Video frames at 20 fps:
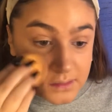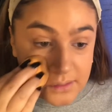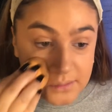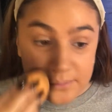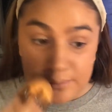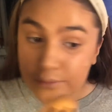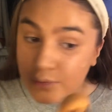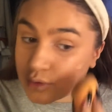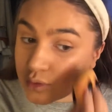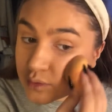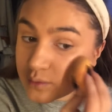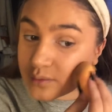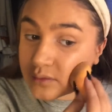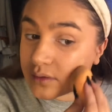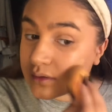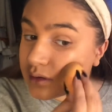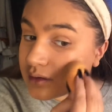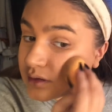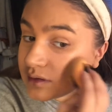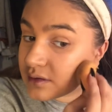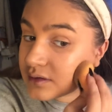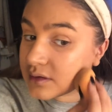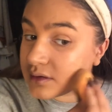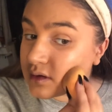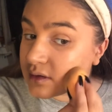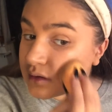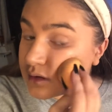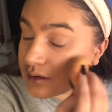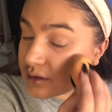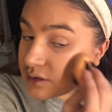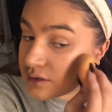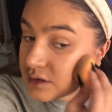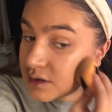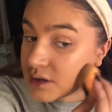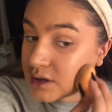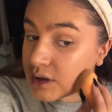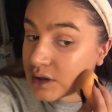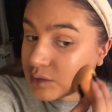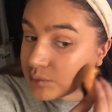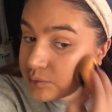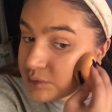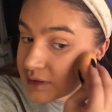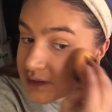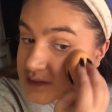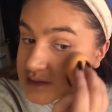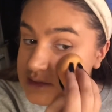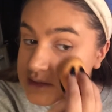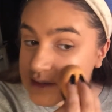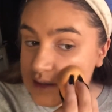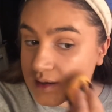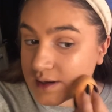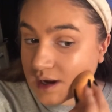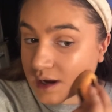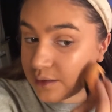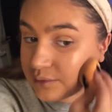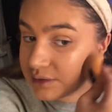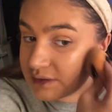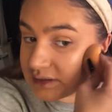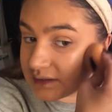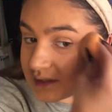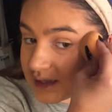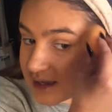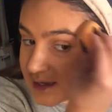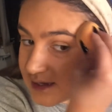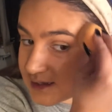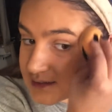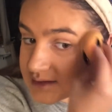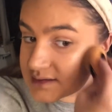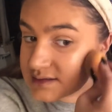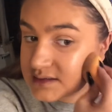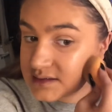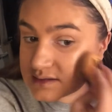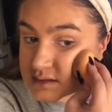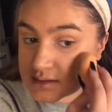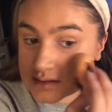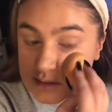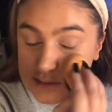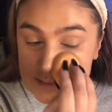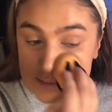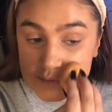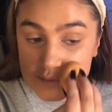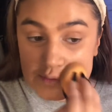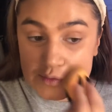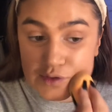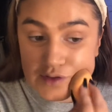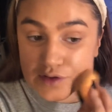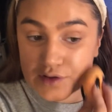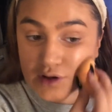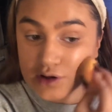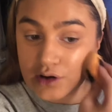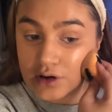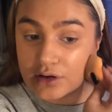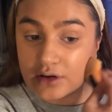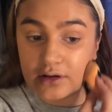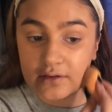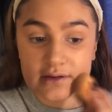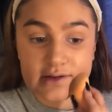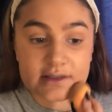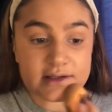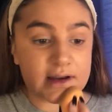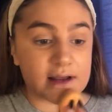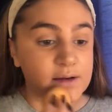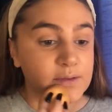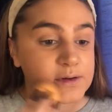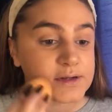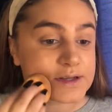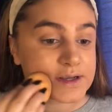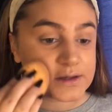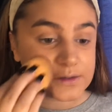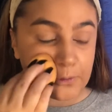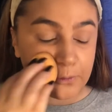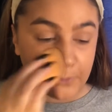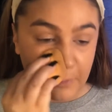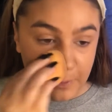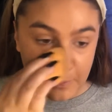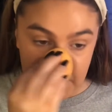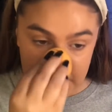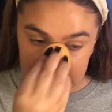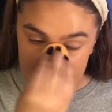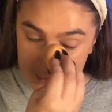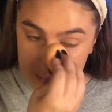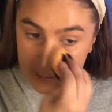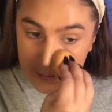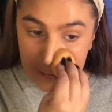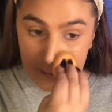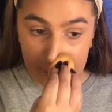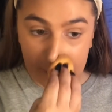But we can see how it lasts. Just the color, isn't it? It always gets ruined.